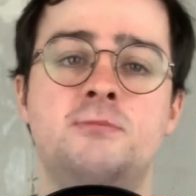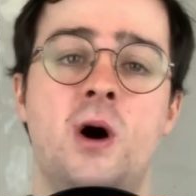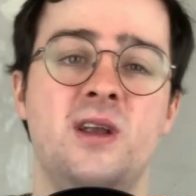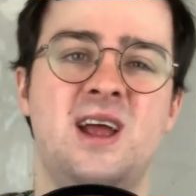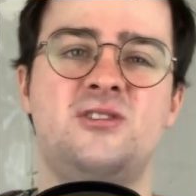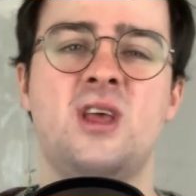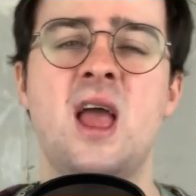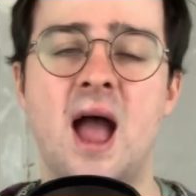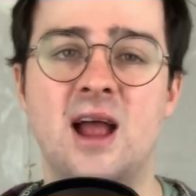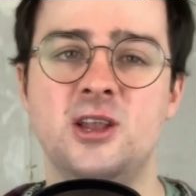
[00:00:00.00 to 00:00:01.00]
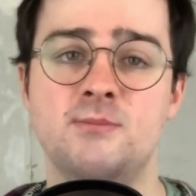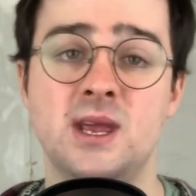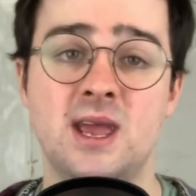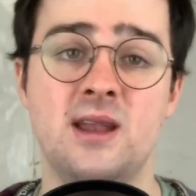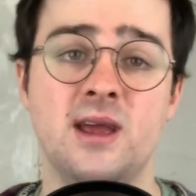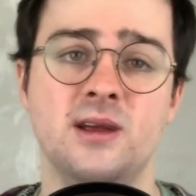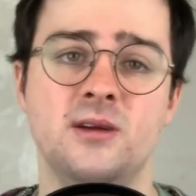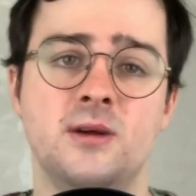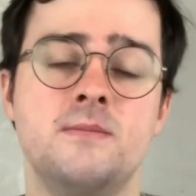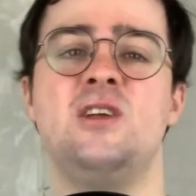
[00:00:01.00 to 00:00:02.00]
upon it at the
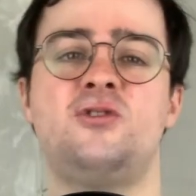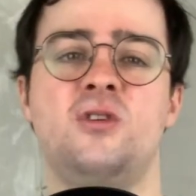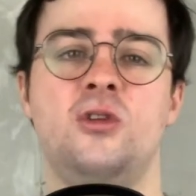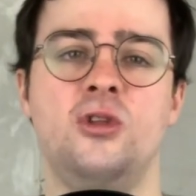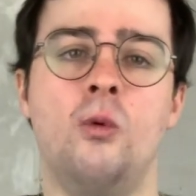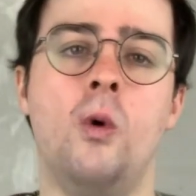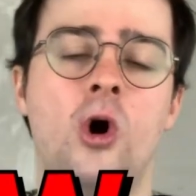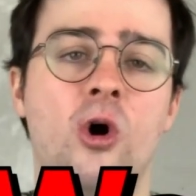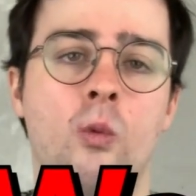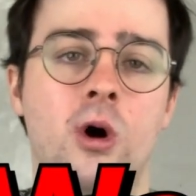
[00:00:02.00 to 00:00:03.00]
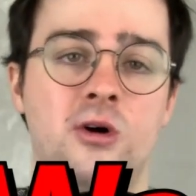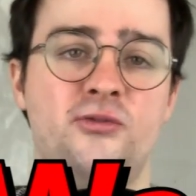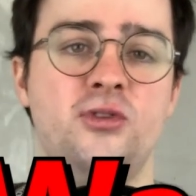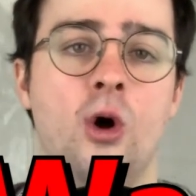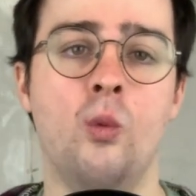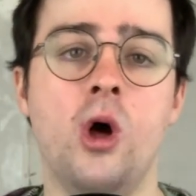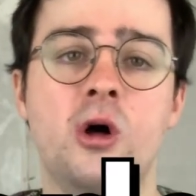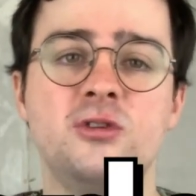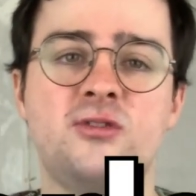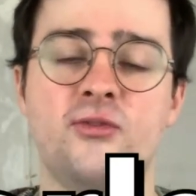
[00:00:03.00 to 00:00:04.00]
beginning. Is the Warwolf the
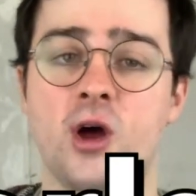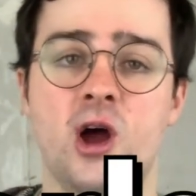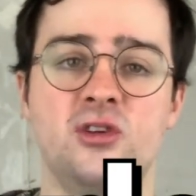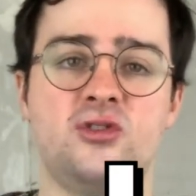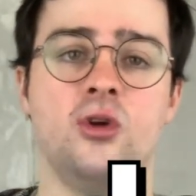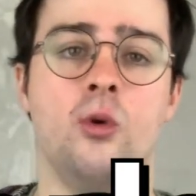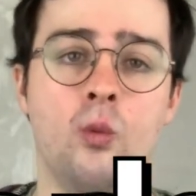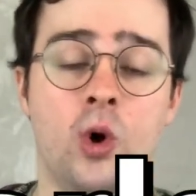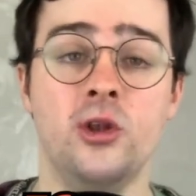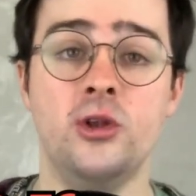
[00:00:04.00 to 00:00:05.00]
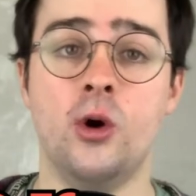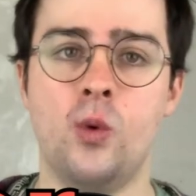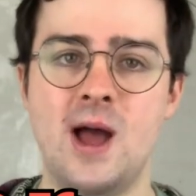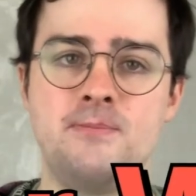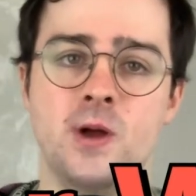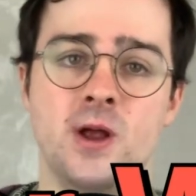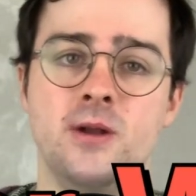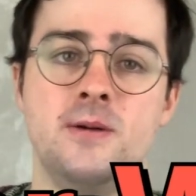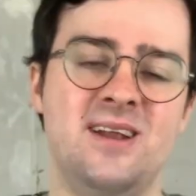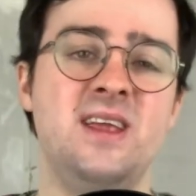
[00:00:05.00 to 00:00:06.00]
world's first wonder
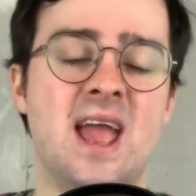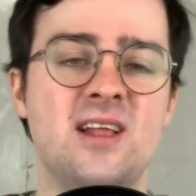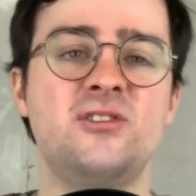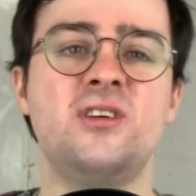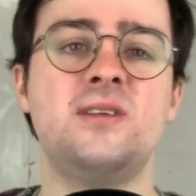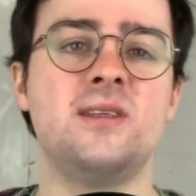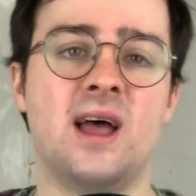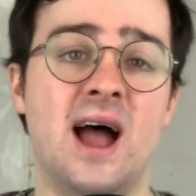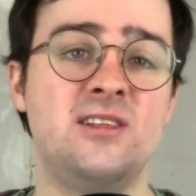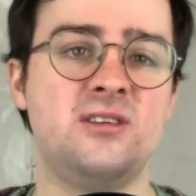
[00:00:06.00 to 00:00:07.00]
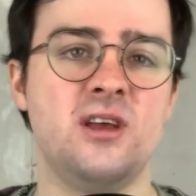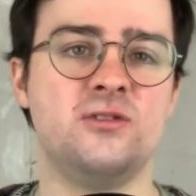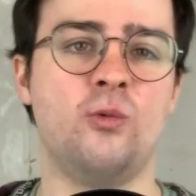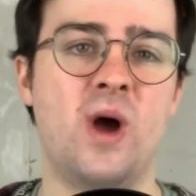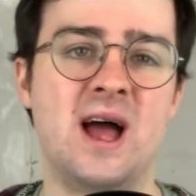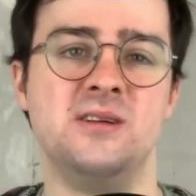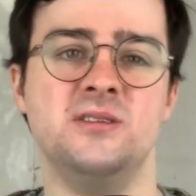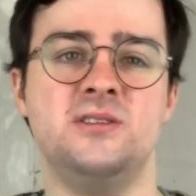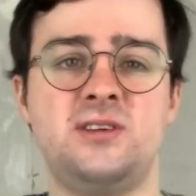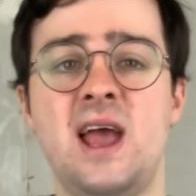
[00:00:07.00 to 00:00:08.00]
weapon? And the answer to that is,
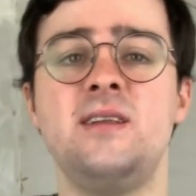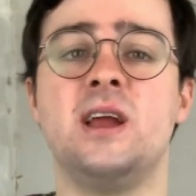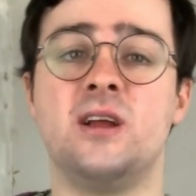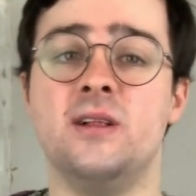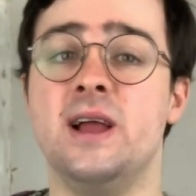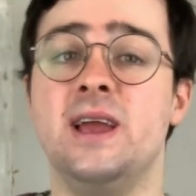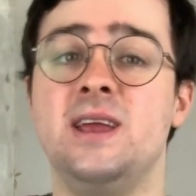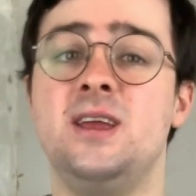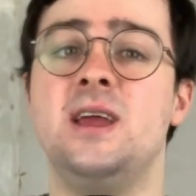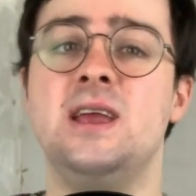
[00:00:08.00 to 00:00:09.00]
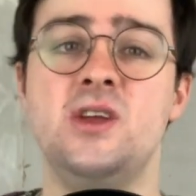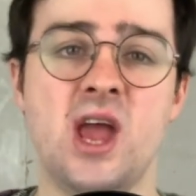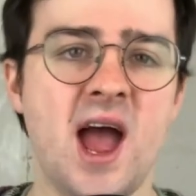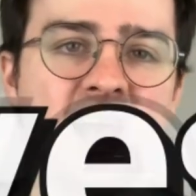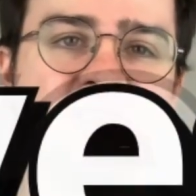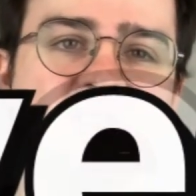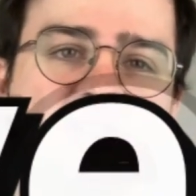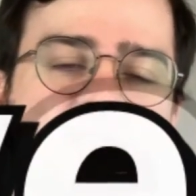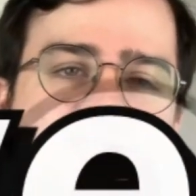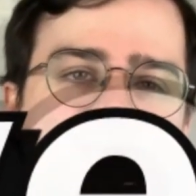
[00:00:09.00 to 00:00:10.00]
well, technically,
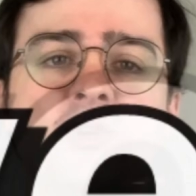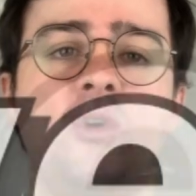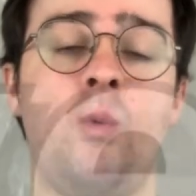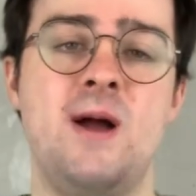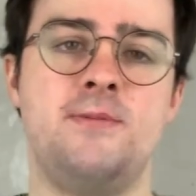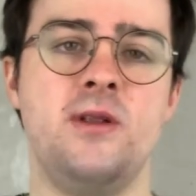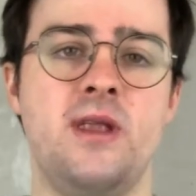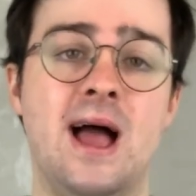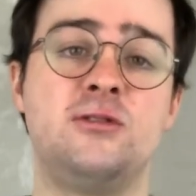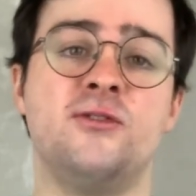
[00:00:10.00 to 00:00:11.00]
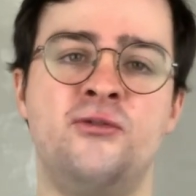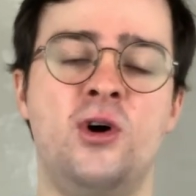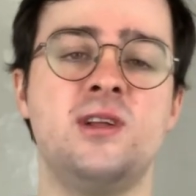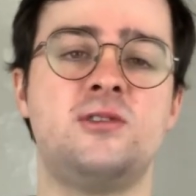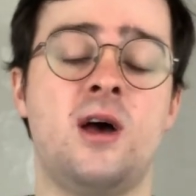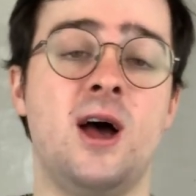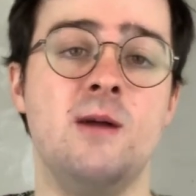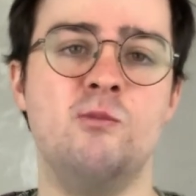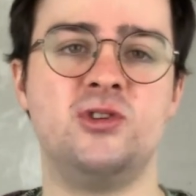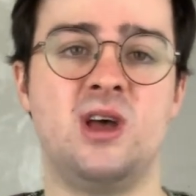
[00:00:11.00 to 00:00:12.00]
Yes, it was a weapon that, for the
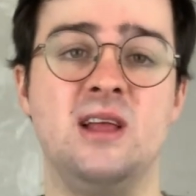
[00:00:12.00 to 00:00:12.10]
time, was